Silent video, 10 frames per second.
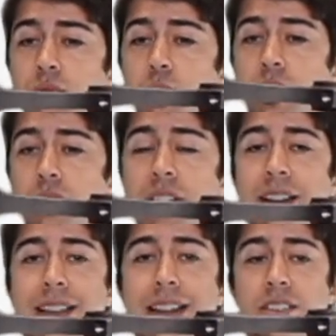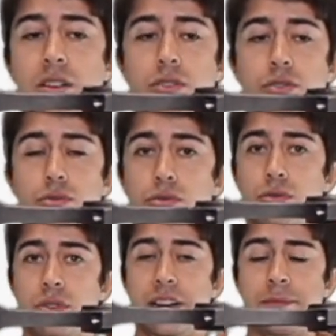will look like that on your
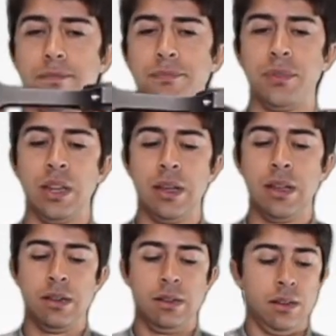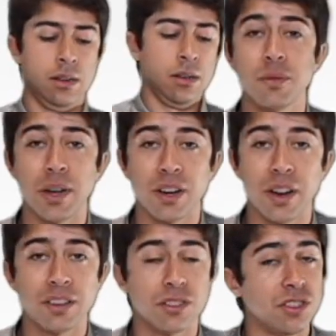drawing. We are
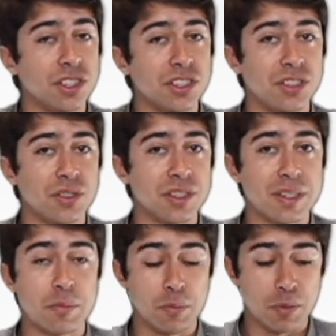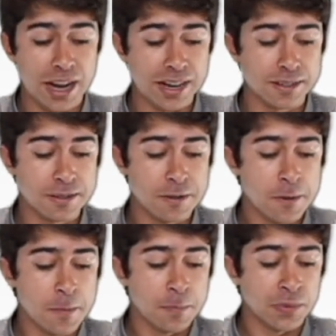going to just do a simple bracket,
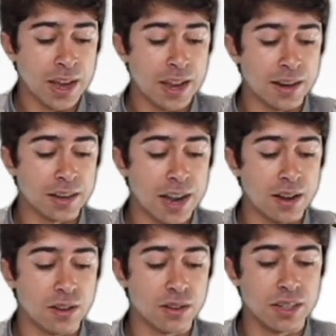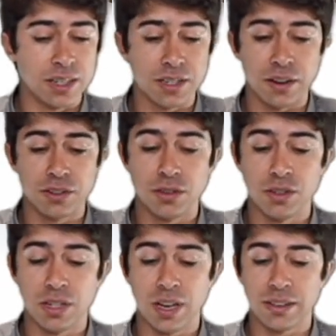and our is going to
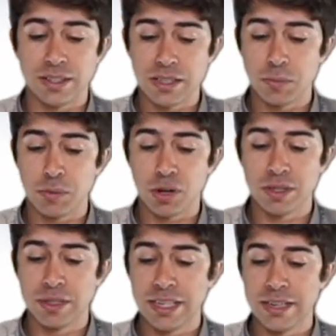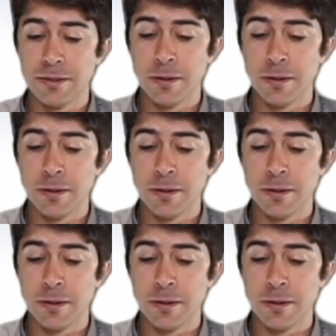look like this approximately.